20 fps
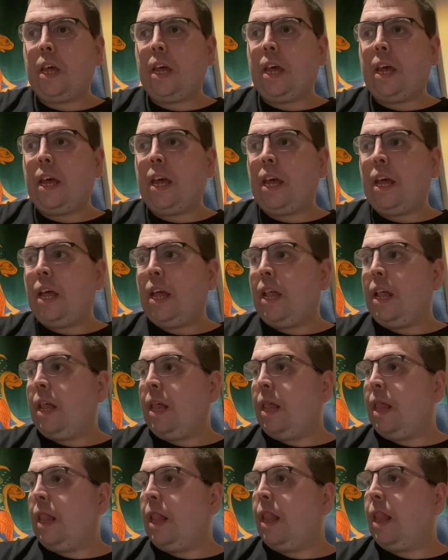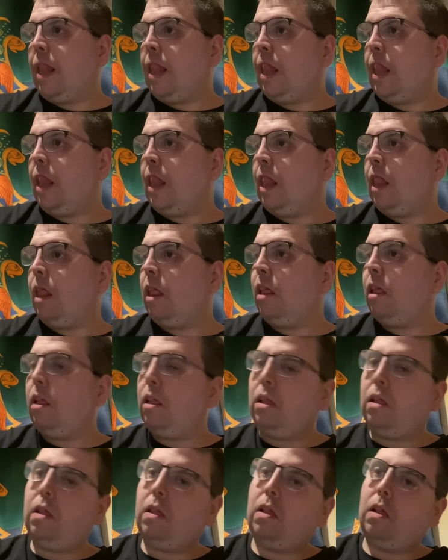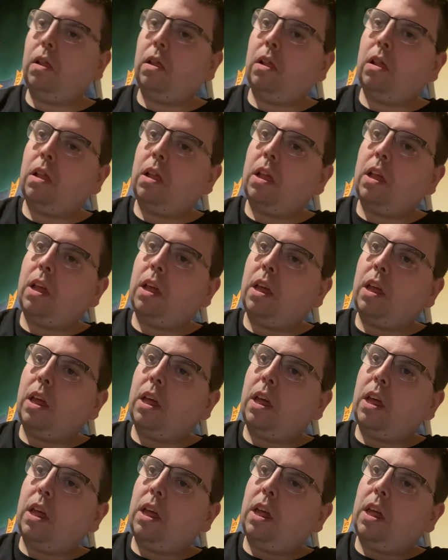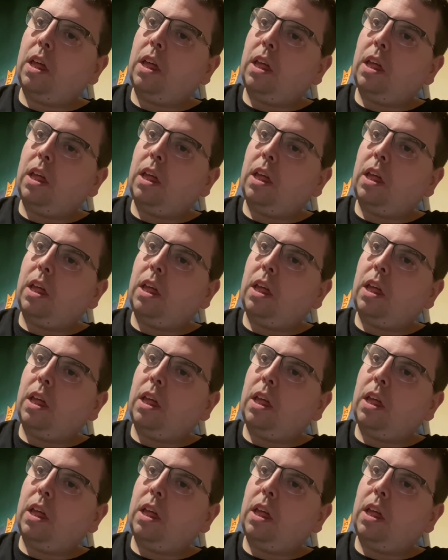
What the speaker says: Nobody speaks.